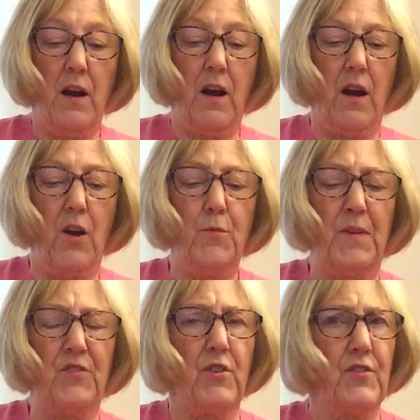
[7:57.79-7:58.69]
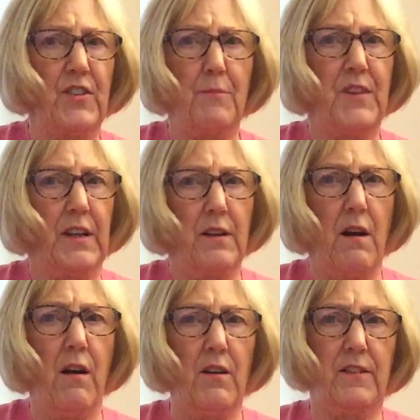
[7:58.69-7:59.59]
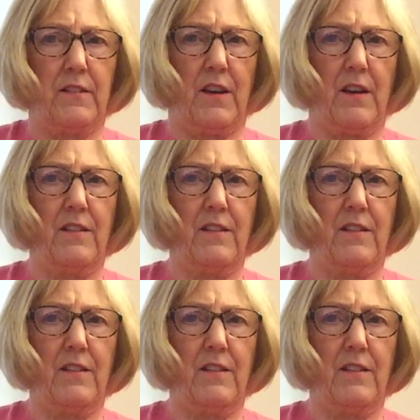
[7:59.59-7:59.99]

"I hope it's not something nasty,"